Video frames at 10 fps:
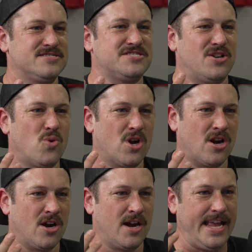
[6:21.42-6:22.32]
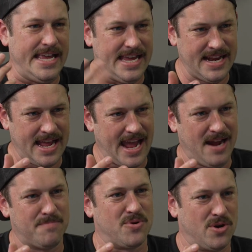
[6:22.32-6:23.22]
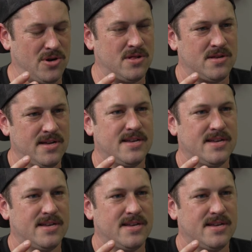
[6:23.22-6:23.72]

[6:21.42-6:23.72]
So we're in April,